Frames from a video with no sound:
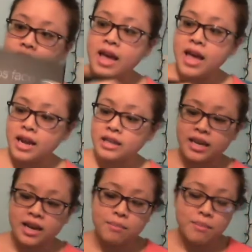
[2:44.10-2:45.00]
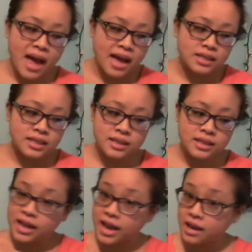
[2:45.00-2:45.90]
and it's like a
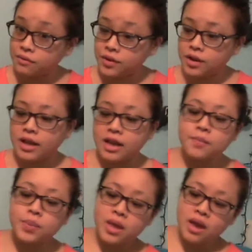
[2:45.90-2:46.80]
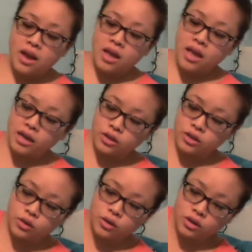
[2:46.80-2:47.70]
matte kind of feeling. And as
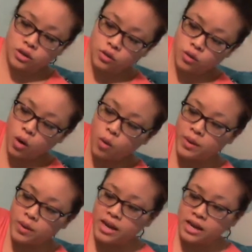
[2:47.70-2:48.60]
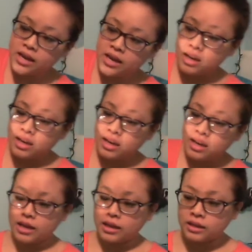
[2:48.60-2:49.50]
soon as you open it
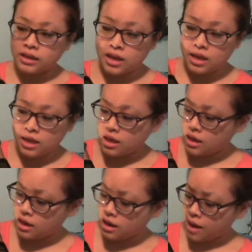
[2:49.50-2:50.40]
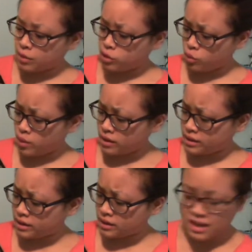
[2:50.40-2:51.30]
is the, I'm assuming
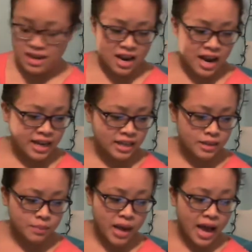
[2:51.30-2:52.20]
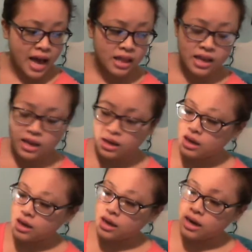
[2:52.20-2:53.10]
this is the night palette.
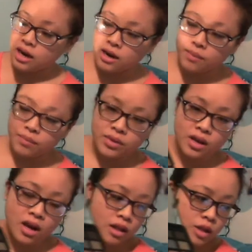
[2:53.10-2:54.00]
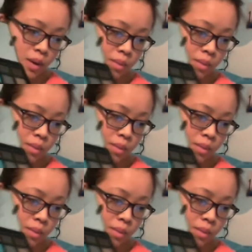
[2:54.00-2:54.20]
The color's probably